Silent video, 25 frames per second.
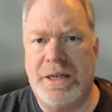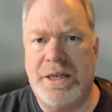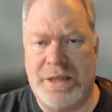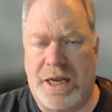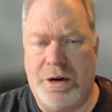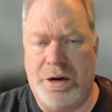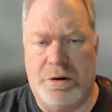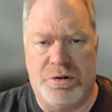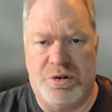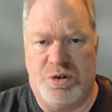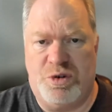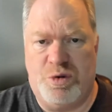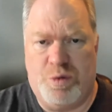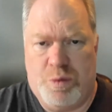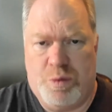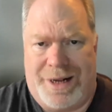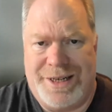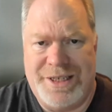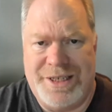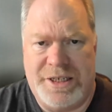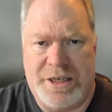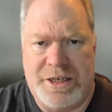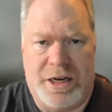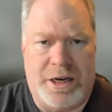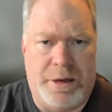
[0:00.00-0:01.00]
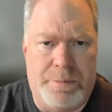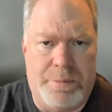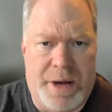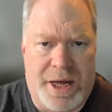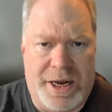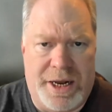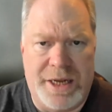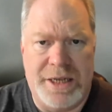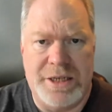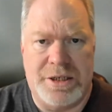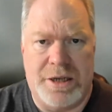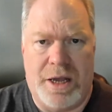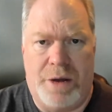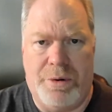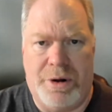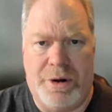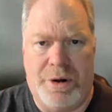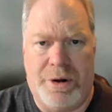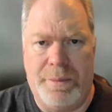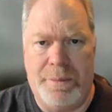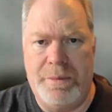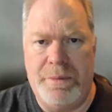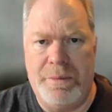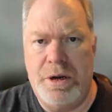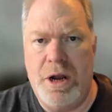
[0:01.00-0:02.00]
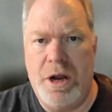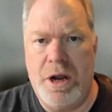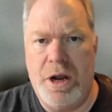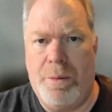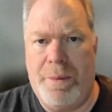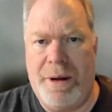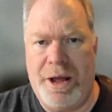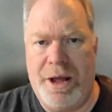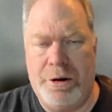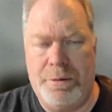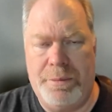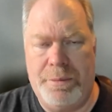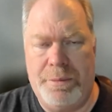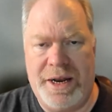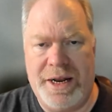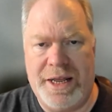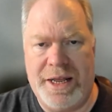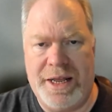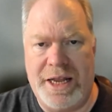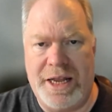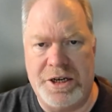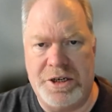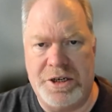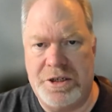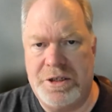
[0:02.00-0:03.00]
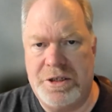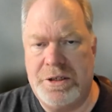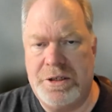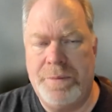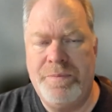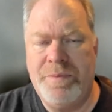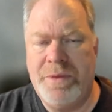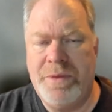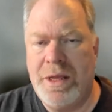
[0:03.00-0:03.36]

I don't trust anybody, so I want to know my own medications.